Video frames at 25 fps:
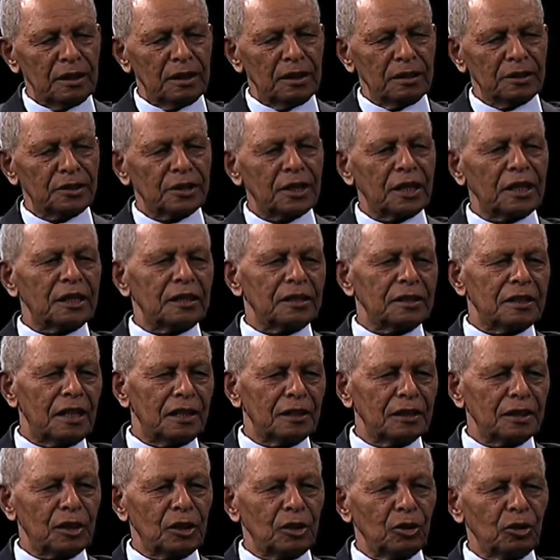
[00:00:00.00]

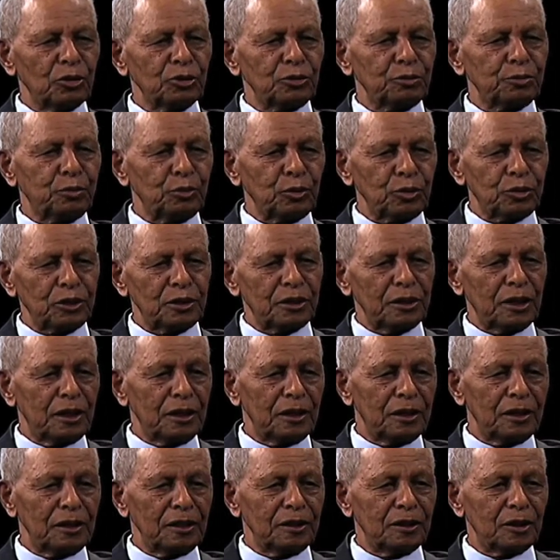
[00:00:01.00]
second-hand clothes put in
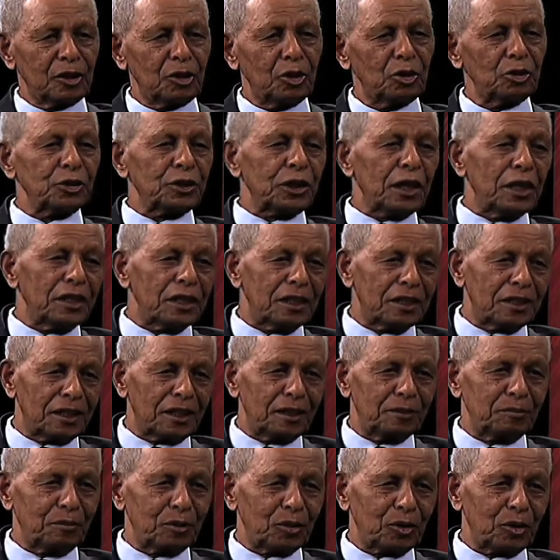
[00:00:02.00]
a container
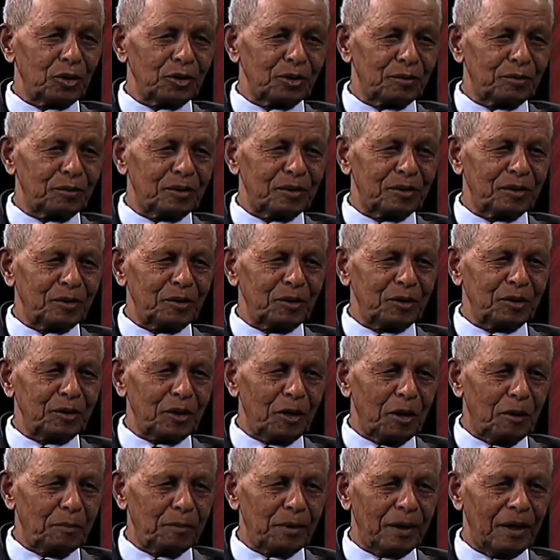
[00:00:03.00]
and brought to
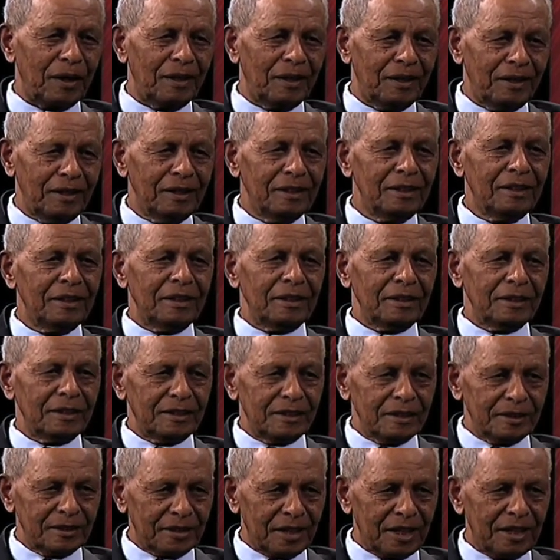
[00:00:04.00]
Ethiopia.
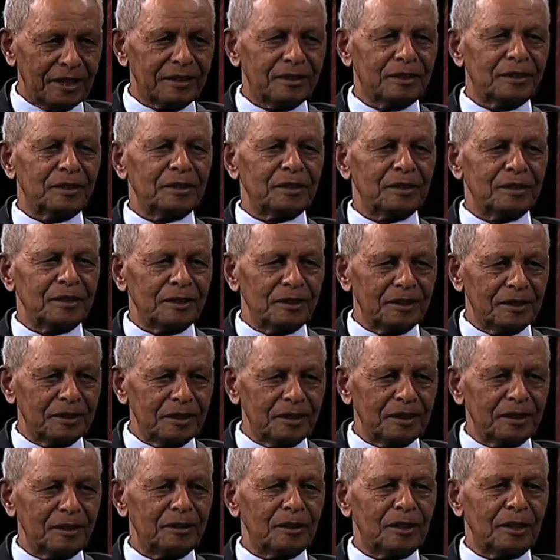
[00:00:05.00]
It had
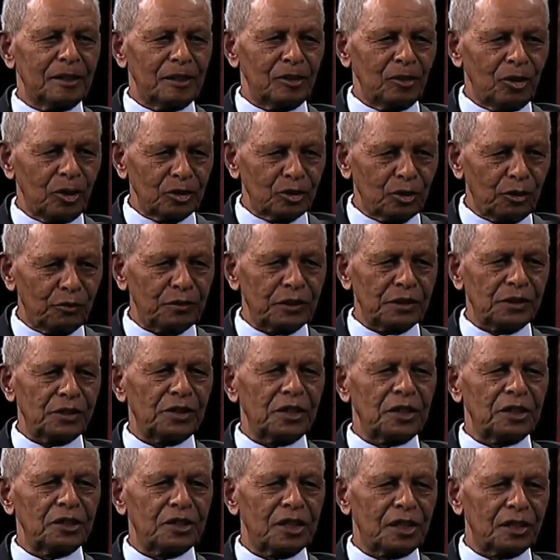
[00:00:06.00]
a lot of
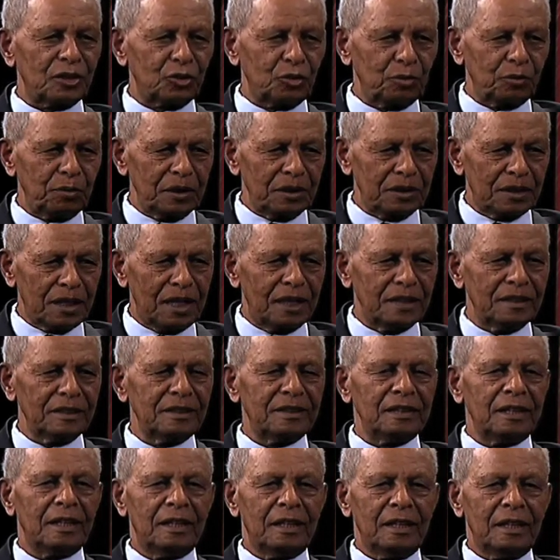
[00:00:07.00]
research had to be
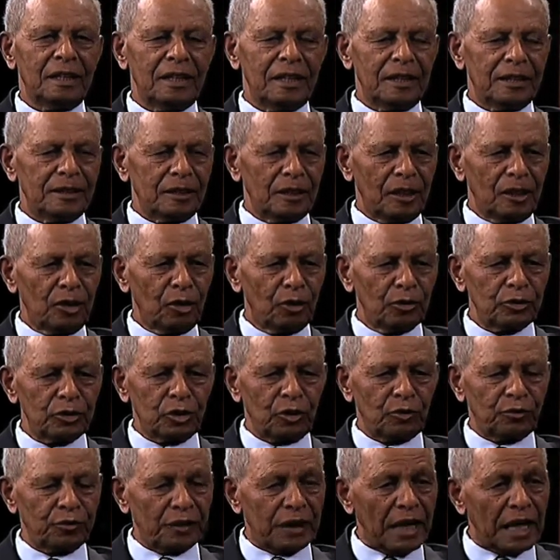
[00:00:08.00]
done, and a lot
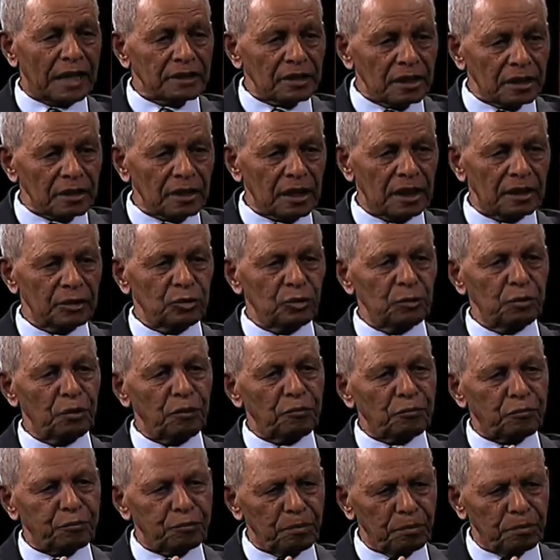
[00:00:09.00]
of gadgets had to be
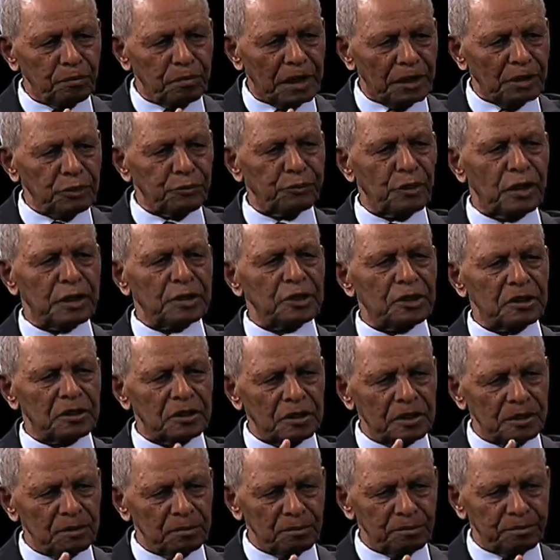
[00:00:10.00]
manufactured
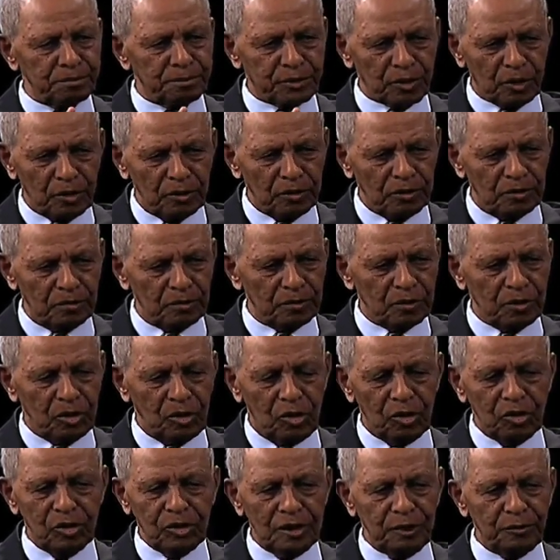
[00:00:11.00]

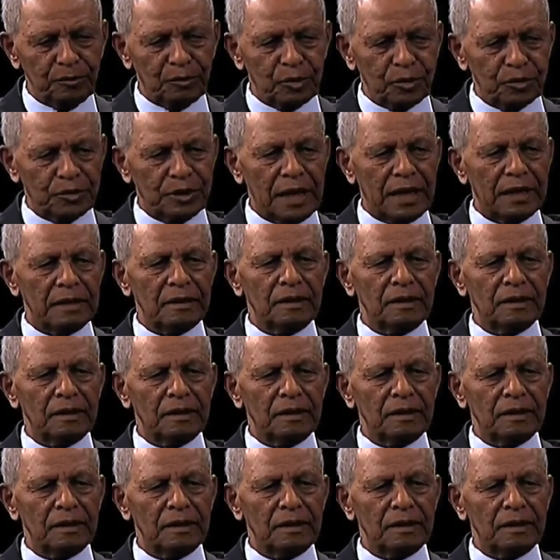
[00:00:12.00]
only for that.